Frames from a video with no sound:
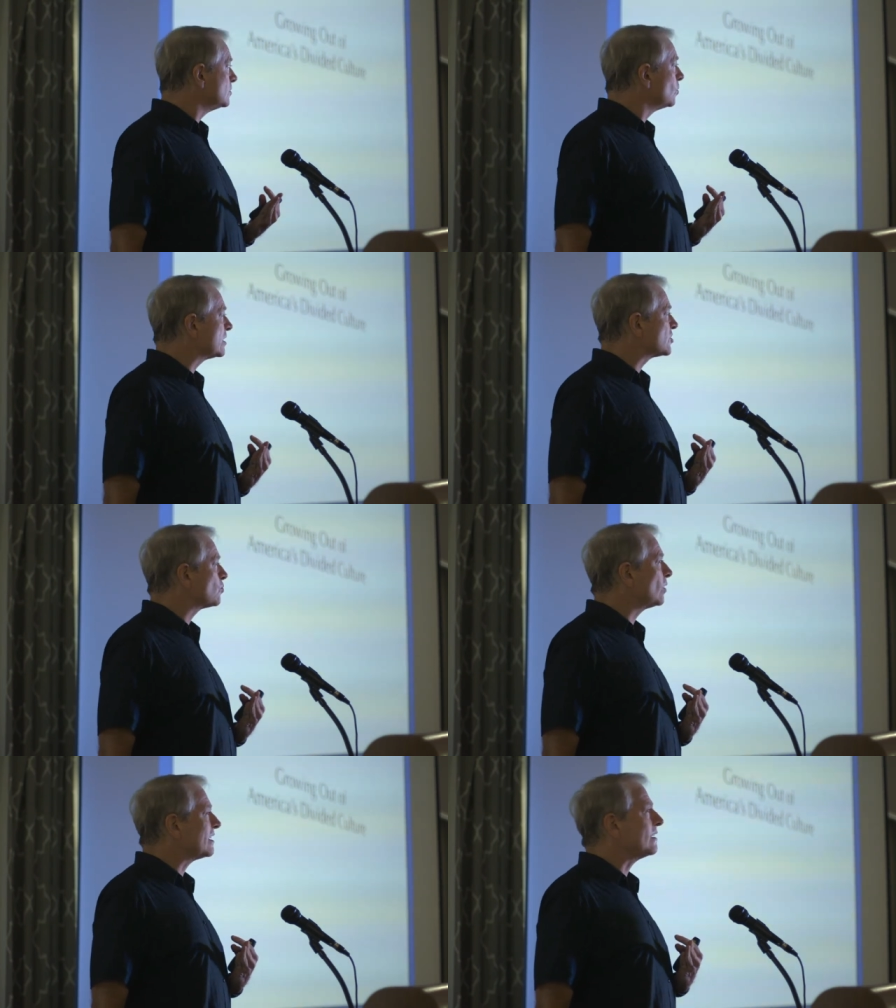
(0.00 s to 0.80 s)
What's,
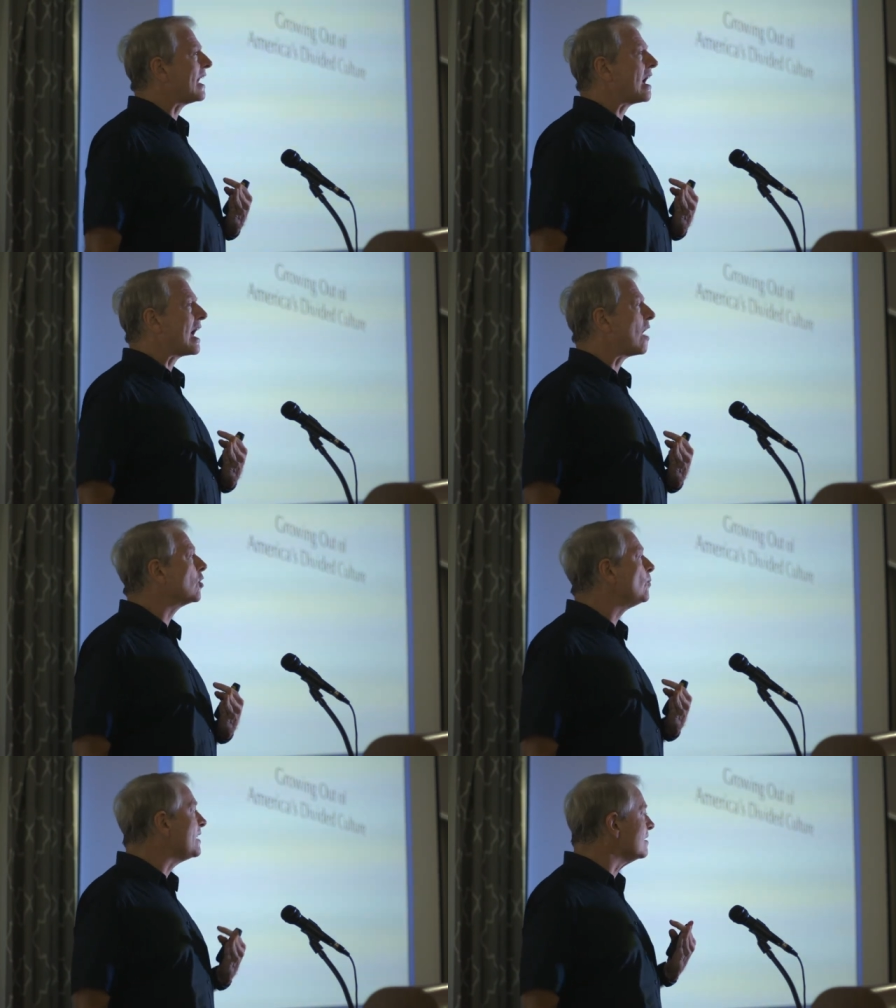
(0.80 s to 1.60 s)
what, how, how,
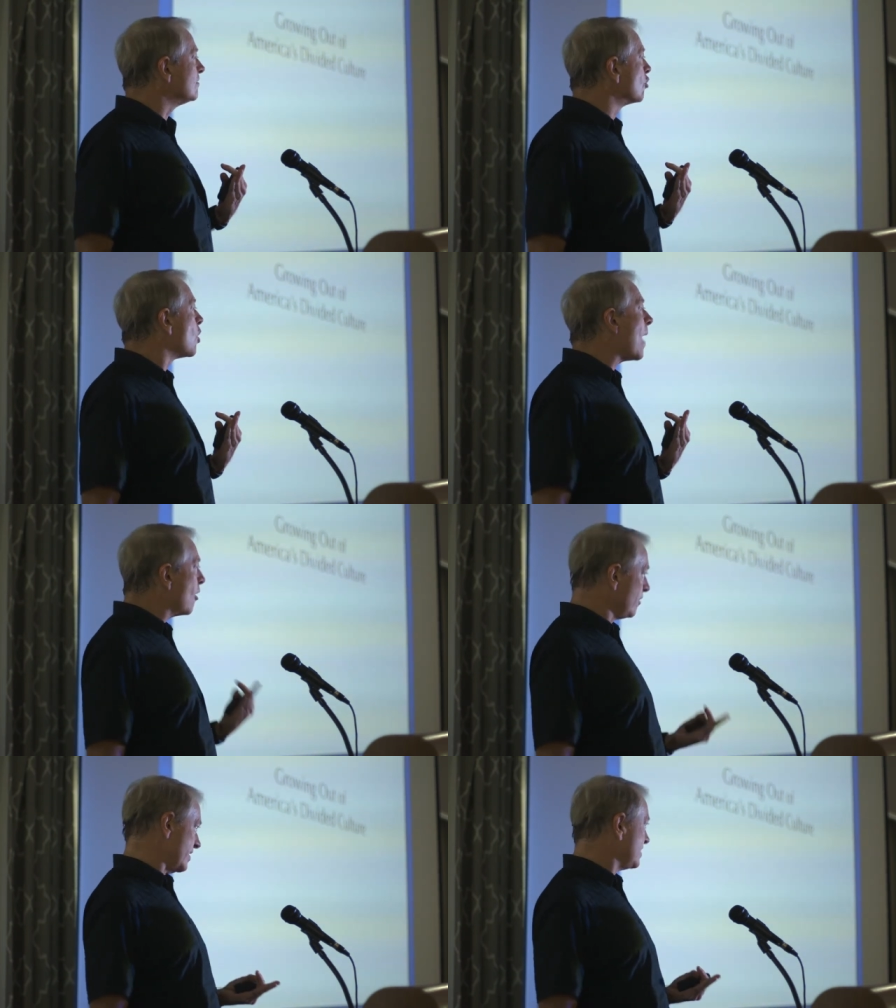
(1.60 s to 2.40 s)
can we grow
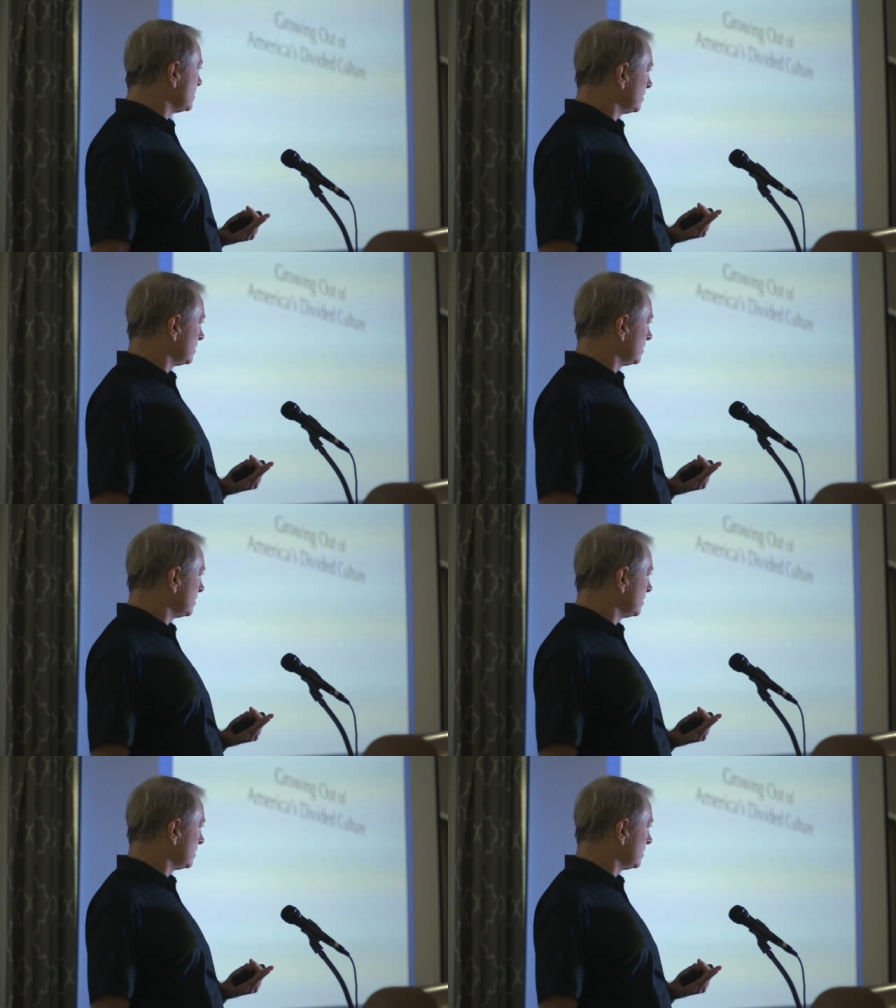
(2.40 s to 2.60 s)
out of it?